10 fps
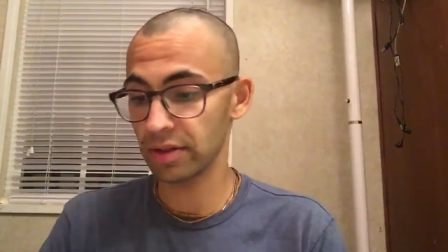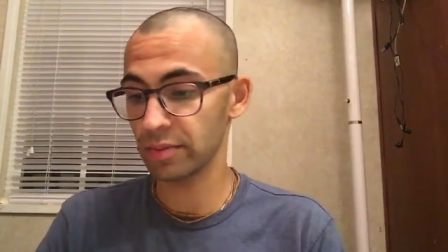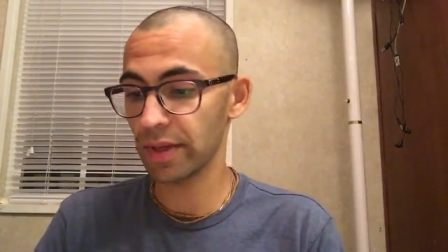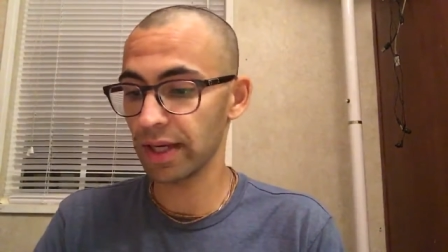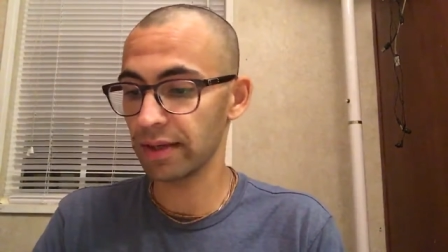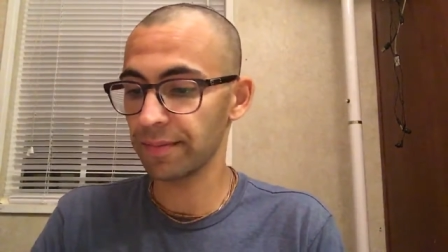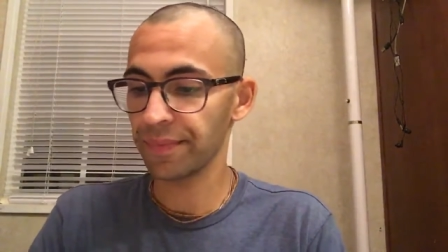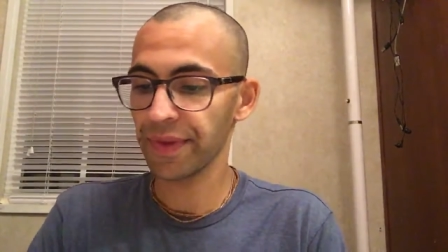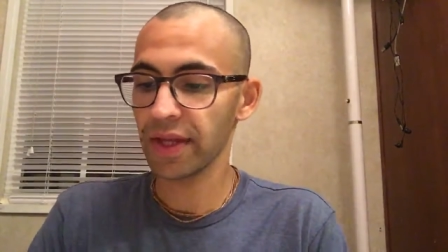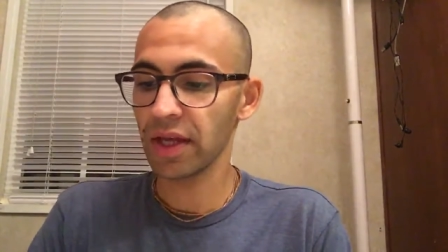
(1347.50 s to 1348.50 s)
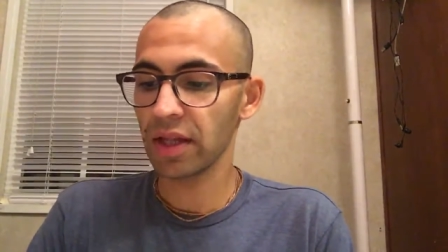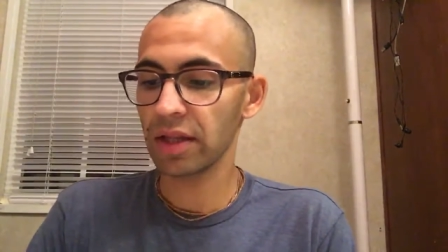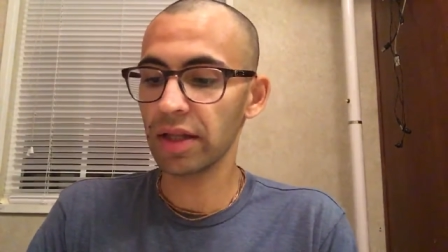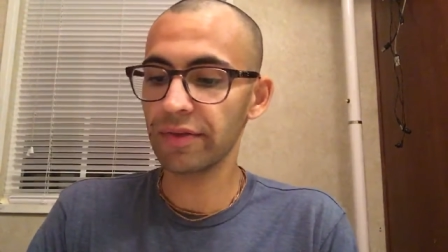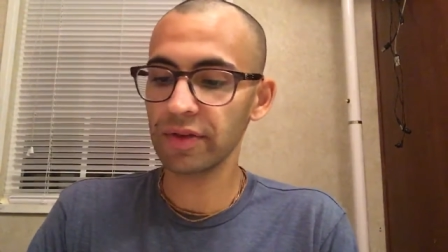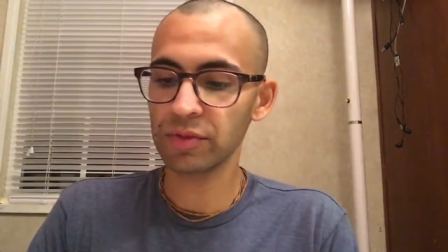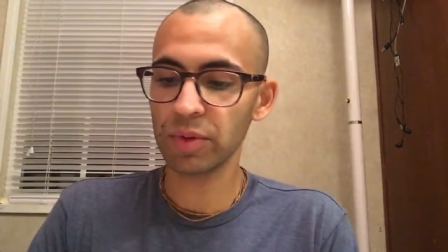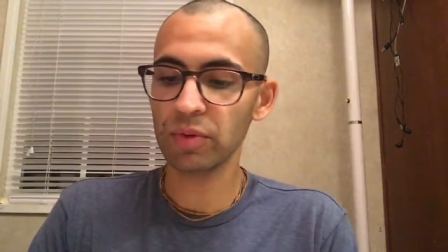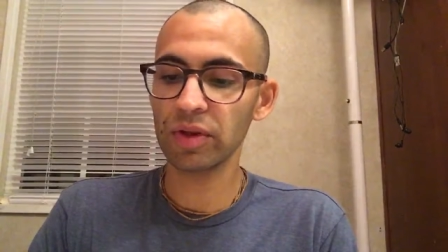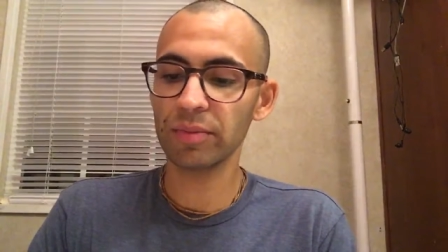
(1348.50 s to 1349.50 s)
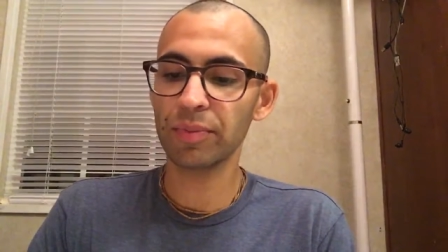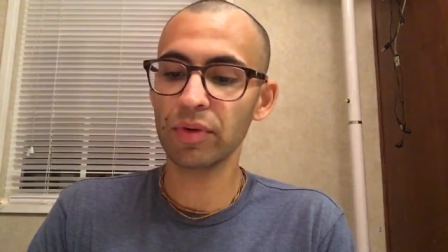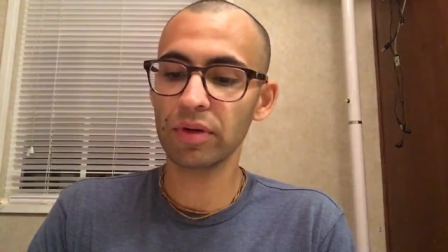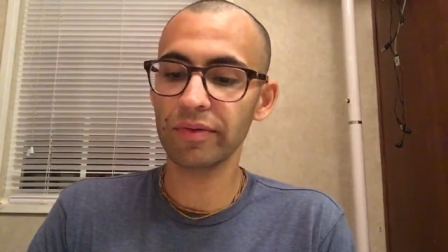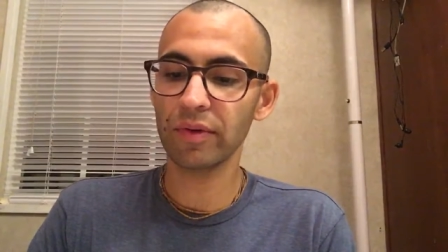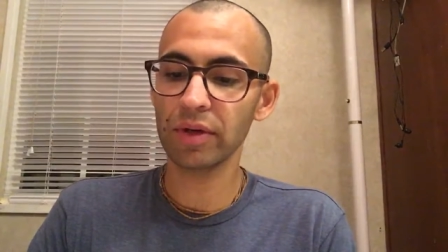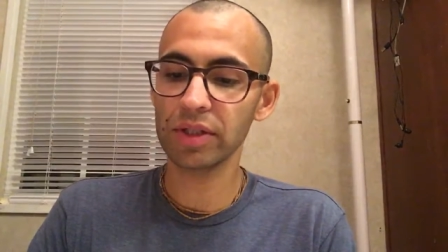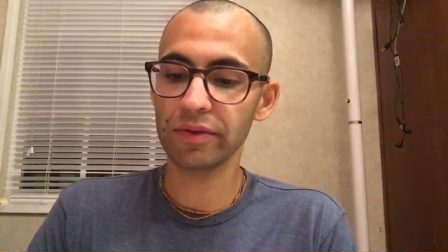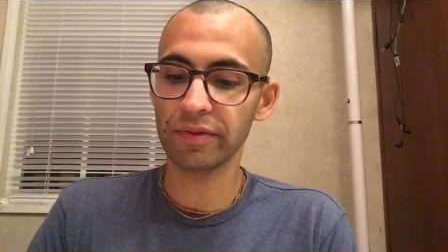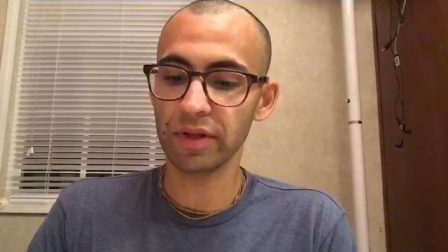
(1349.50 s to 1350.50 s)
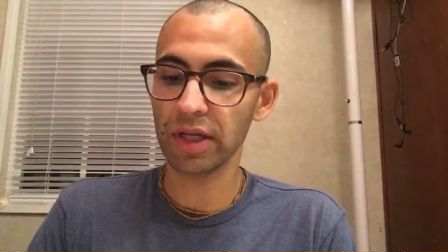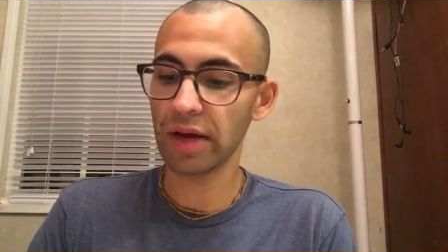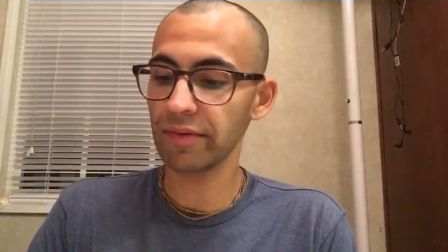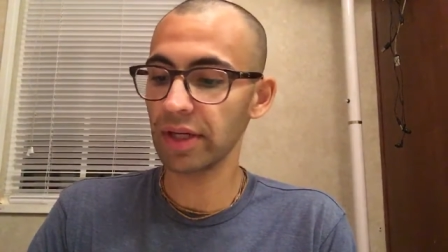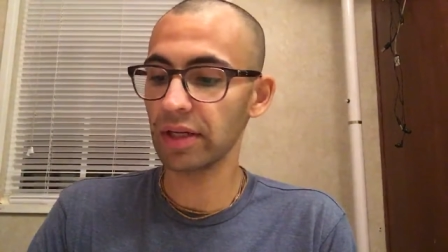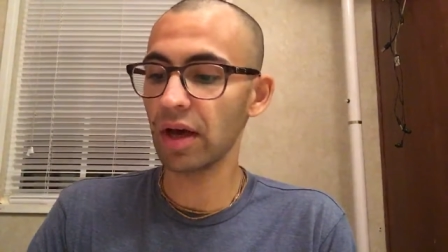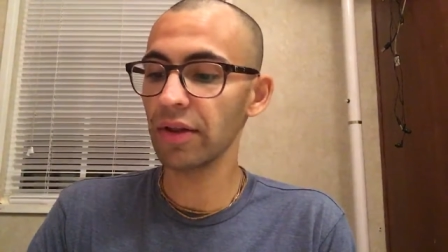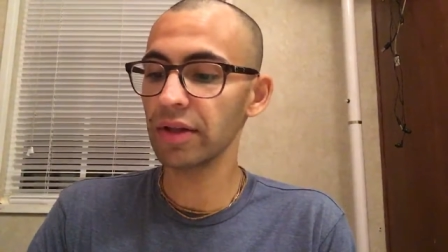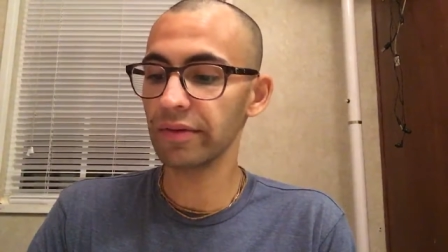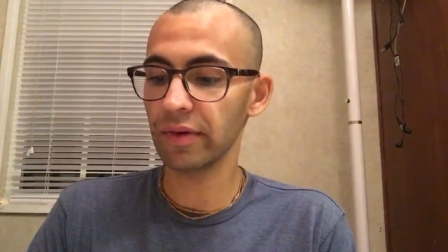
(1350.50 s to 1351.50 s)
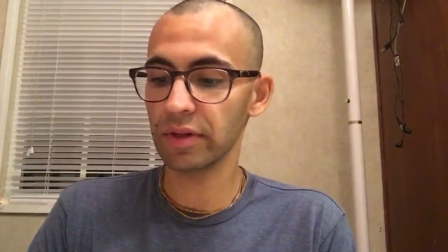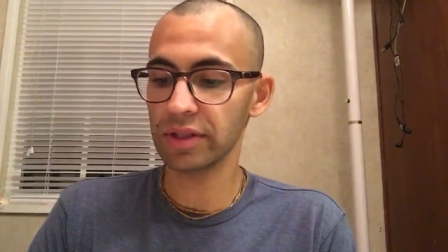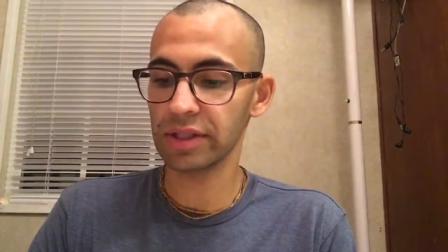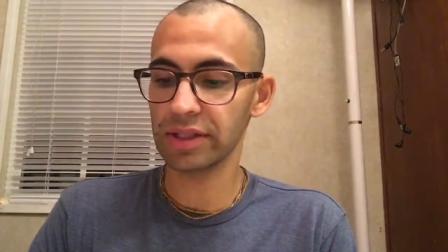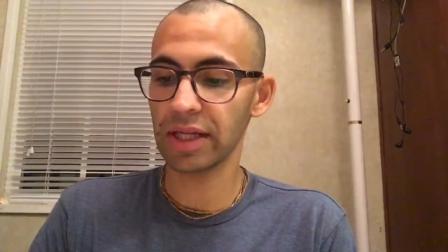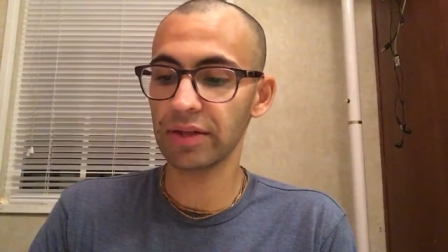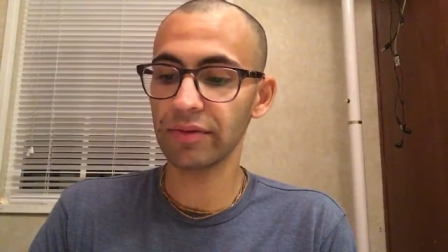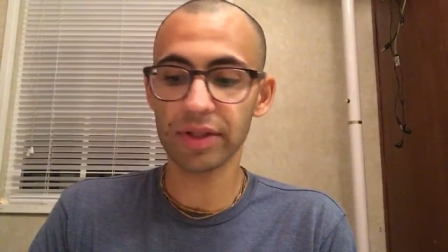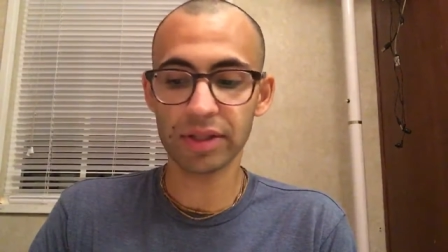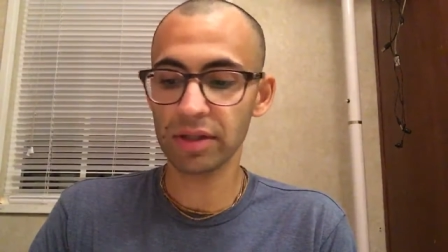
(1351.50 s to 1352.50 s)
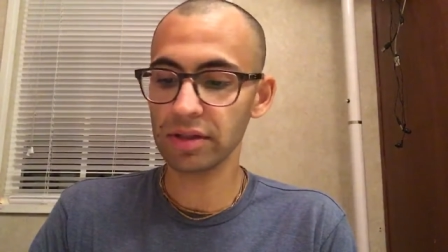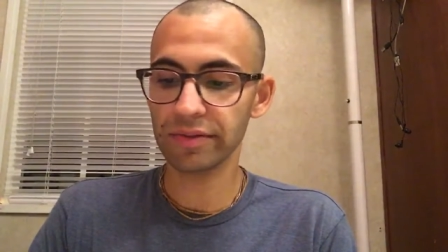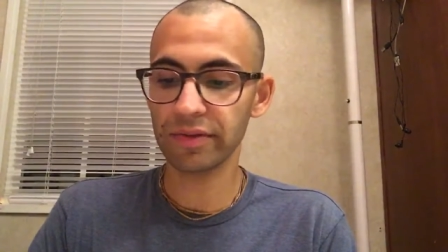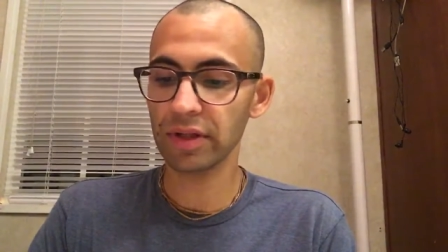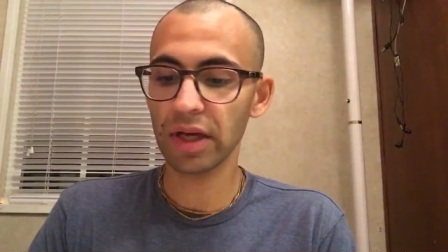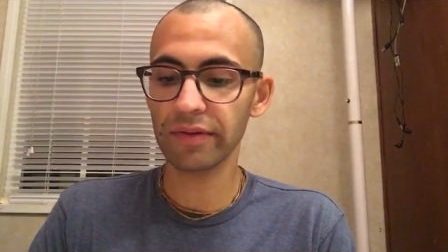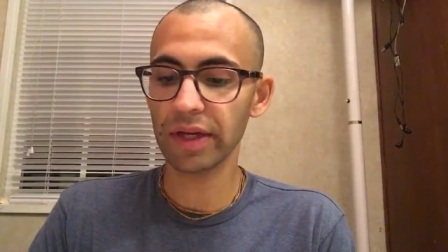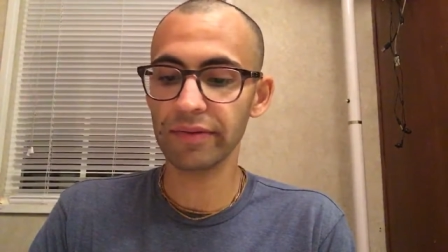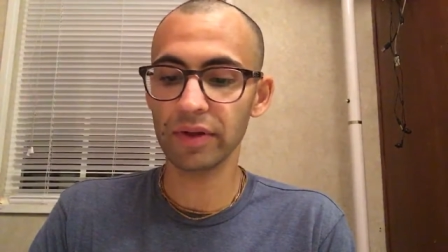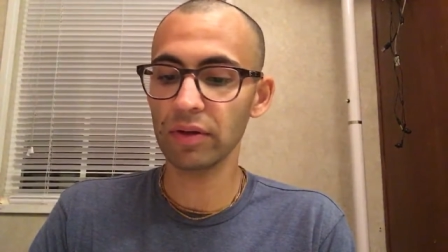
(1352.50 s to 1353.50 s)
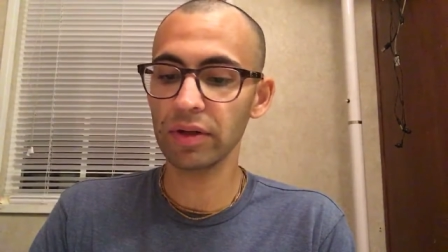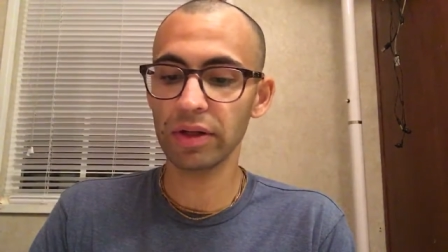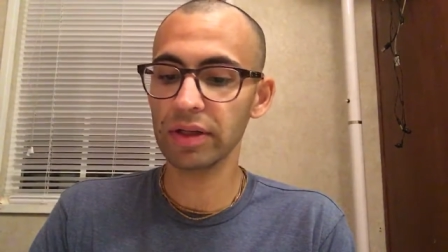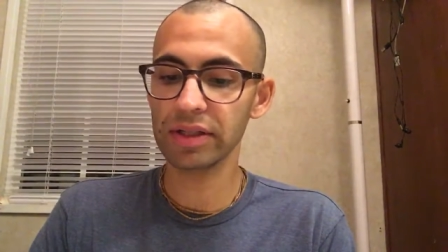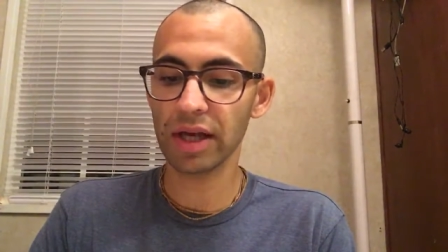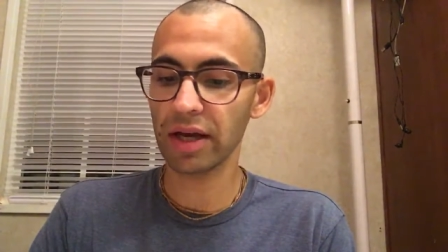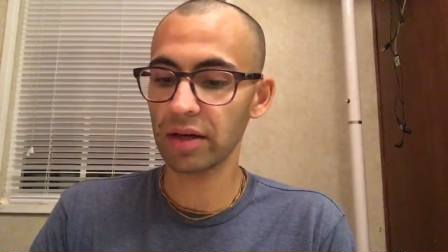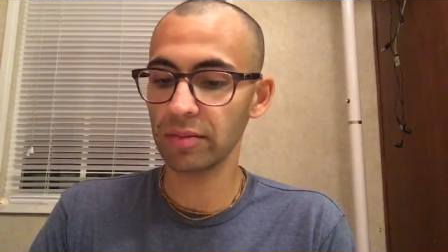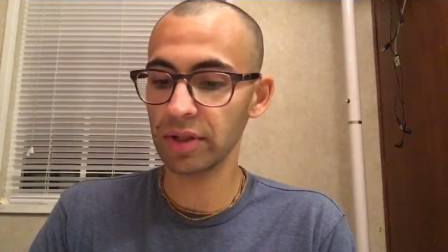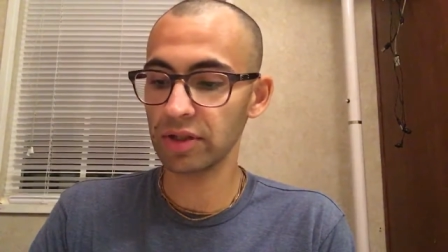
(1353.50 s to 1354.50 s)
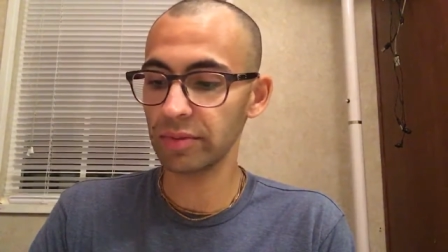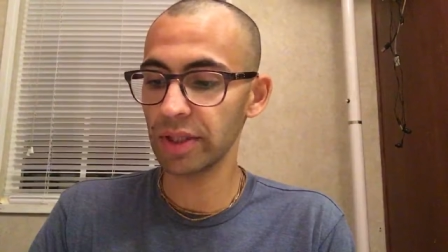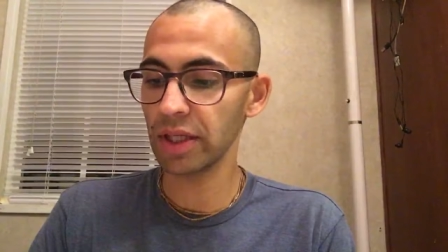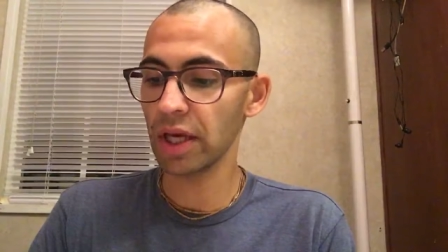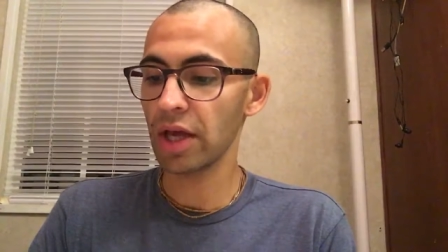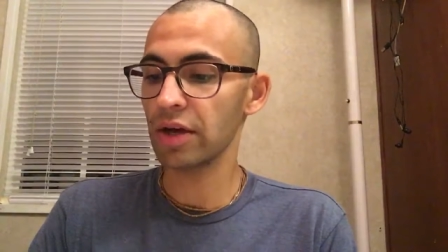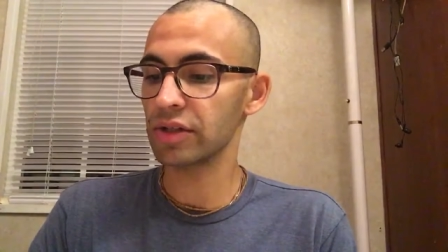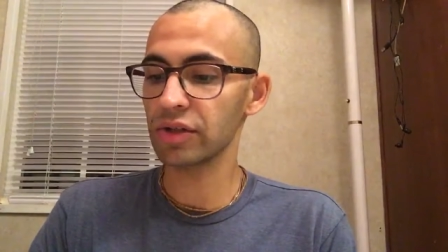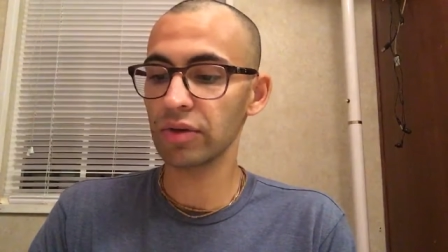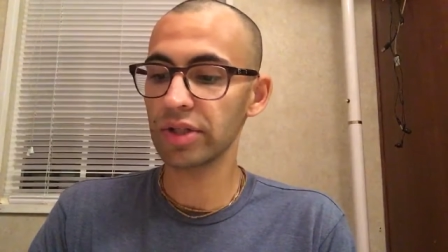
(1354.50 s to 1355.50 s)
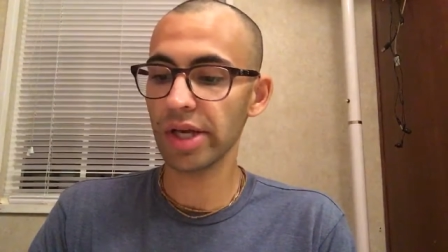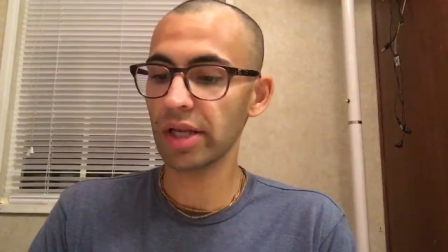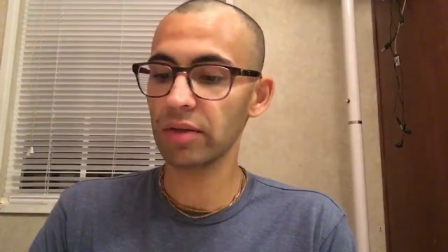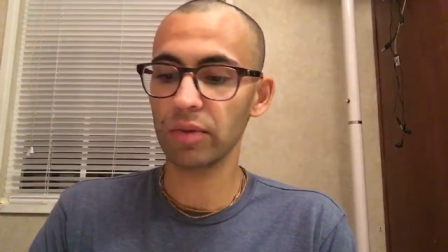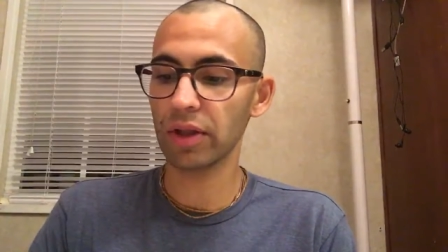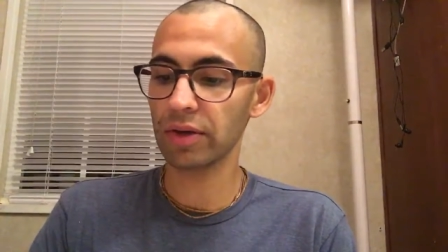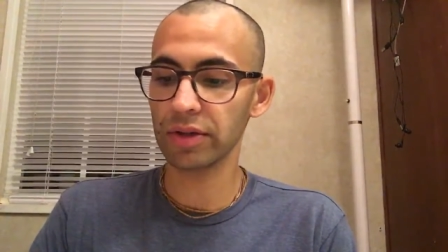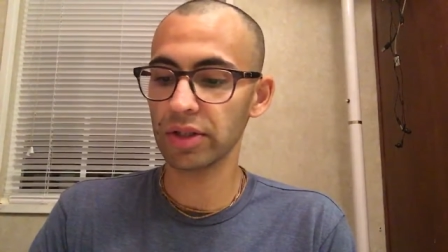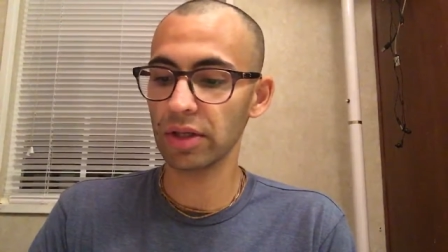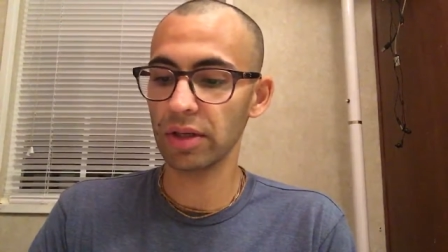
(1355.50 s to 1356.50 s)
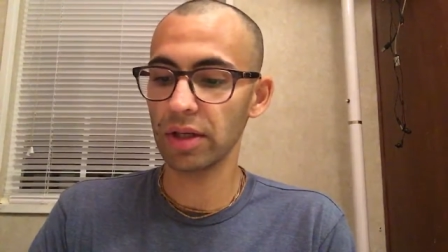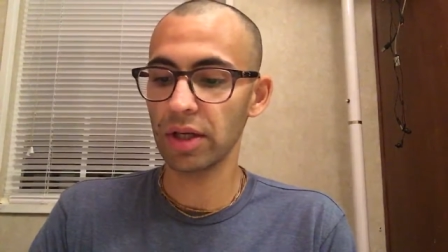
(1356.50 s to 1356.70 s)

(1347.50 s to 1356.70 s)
is made. The difference between the pure devotees of Vrindavan and other devotees is that the residents of Vrindavan have no other desire but to be associated with Krishna.